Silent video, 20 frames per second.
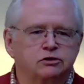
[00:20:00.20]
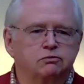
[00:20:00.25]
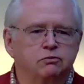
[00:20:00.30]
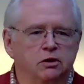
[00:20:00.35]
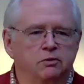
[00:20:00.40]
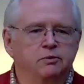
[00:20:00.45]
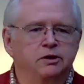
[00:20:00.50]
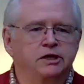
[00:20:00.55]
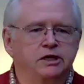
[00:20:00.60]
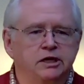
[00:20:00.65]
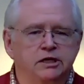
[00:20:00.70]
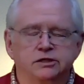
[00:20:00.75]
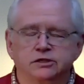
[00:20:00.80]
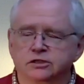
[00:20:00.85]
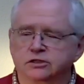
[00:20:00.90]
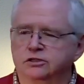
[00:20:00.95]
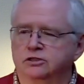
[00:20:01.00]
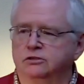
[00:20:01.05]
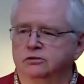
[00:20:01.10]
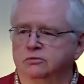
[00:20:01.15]
us what we need
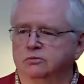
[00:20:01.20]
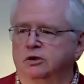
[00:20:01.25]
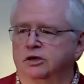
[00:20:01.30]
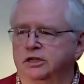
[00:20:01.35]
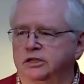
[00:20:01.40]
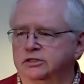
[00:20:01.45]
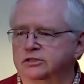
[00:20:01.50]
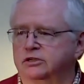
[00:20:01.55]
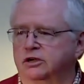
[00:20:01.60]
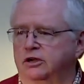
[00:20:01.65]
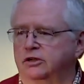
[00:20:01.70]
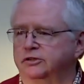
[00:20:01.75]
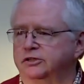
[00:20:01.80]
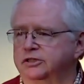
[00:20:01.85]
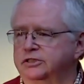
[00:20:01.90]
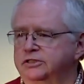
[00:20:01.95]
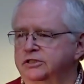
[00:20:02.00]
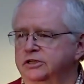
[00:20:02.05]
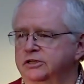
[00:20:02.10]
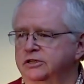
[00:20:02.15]
to do what he's
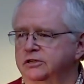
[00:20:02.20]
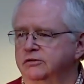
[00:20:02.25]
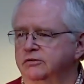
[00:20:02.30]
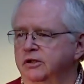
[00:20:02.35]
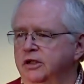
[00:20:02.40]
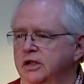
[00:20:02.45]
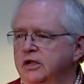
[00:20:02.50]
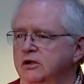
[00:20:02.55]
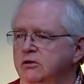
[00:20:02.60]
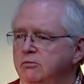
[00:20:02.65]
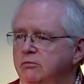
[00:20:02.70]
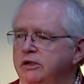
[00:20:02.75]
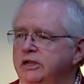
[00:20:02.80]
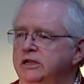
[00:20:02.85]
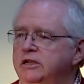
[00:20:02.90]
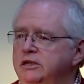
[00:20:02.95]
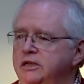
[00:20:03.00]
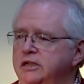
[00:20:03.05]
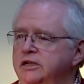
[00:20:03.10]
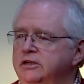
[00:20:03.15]
called us to do. We
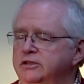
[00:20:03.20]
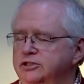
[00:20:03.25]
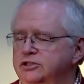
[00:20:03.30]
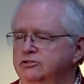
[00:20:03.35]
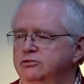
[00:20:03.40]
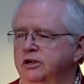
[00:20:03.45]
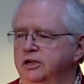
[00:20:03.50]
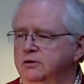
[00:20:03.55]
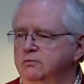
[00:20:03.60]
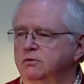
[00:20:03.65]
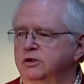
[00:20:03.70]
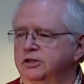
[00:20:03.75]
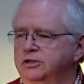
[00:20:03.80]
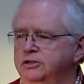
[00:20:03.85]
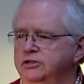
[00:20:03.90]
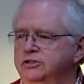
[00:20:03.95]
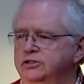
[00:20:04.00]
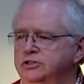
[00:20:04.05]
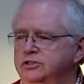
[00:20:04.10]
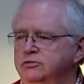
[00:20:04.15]
can illustrate
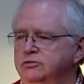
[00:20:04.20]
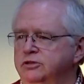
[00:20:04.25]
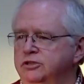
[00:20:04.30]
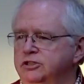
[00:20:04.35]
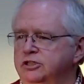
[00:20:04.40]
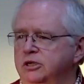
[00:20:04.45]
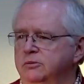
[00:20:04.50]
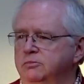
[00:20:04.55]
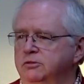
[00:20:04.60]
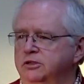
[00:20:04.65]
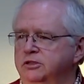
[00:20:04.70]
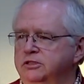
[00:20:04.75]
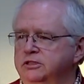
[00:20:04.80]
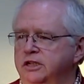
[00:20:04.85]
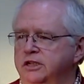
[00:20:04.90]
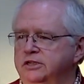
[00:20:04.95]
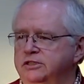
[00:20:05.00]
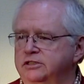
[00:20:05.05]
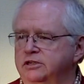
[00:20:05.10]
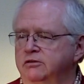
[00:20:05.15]
what good stewardship
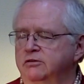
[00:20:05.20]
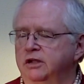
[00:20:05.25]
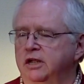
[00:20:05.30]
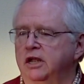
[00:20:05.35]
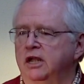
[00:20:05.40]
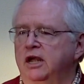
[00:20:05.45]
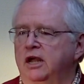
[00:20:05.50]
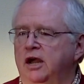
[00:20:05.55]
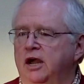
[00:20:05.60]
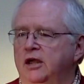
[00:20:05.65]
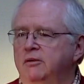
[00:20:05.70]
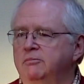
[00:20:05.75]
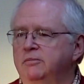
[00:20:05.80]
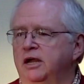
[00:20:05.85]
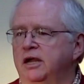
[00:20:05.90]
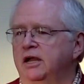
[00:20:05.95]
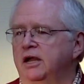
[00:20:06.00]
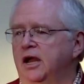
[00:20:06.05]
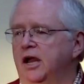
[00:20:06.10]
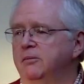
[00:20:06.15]
looks like. So
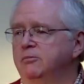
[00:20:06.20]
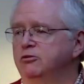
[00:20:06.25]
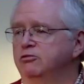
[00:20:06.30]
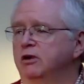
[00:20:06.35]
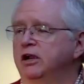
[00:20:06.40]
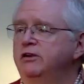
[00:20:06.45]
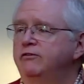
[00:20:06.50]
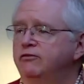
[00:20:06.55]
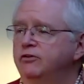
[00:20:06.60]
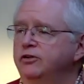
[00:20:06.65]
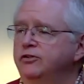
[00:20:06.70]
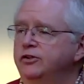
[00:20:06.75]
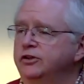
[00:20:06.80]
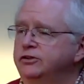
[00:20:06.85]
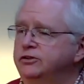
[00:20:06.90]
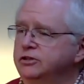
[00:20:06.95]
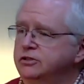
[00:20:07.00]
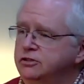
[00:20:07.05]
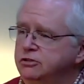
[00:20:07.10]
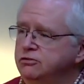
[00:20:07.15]
I'm grateful
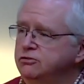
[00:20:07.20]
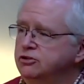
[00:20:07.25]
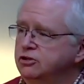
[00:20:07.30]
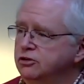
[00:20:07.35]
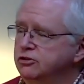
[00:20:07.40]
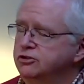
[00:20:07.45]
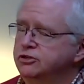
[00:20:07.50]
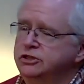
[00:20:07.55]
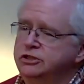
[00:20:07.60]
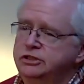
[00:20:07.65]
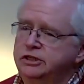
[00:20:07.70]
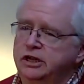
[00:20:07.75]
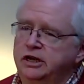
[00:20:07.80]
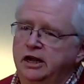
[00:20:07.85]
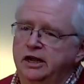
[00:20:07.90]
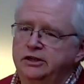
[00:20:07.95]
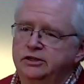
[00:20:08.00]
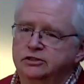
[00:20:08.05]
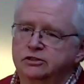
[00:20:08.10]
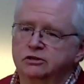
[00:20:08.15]
that the two churches
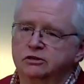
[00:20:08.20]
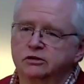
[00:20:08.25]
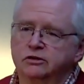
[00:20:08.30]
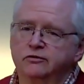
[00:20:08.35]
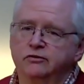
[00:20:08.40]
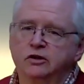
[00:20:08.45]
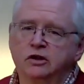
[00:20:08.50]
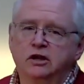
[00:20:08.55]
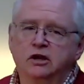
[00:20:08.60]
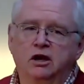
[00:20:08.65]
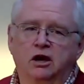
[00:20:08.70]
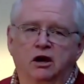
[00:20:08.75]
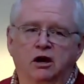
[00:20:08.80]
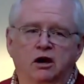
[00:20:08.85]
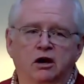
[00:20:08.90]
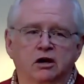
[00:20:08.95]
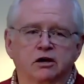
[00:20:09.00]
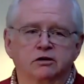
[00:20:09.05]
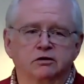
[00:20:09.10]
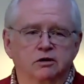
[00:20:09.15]
that I serve
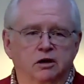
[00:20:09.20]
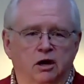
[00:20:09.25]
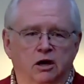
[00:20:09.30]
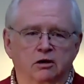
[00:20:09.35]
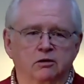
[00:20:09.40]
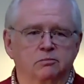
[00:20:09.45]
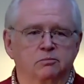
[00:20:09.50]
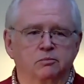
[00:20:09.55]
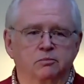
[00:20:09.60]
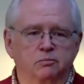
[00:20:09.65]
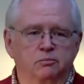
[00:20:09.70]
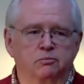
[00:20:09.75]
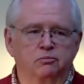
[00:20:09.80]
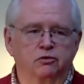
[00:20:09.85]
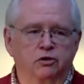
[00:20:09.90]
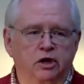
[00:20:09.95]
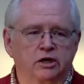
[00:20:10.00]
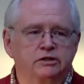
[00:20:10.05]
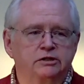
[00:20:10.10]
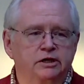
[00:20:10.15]
are
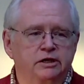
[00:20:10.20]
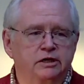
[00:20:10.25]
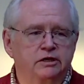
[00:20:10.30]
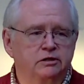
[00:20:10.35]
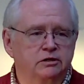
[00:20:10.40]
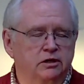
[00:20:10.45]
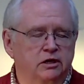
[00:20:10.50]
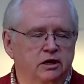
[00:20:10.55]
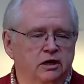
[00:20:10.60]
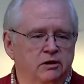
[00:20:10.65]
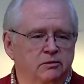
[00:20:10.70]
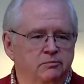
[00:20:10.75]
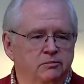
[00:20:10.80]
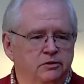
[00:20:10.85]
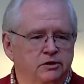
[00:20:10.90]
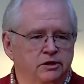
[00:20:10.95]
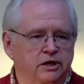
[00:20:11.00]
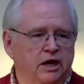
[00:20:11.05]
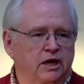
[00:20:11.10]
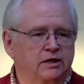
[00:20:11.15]
broadly
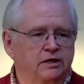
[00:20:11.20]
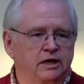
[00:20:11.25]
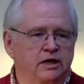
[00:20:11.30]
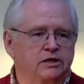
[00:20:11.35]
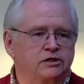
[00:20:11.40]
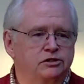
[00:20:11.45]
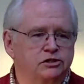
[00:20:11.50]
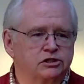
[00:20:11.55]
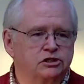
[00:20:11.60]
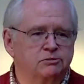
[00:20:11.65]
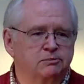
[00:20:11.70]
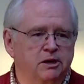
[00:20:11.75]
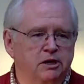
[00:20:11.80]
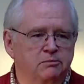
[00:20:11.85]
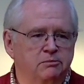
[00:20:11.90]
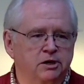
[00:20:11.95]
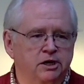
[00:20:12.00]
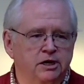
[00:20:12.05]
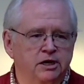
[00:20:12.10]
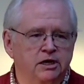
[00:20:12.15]
not anxious
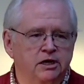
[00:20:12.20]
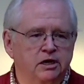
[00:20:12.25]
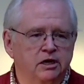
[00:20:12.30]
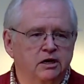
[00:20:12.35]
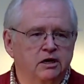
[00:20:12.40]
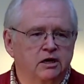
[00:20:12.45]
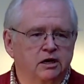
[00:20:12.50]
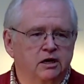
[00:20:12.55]
about money.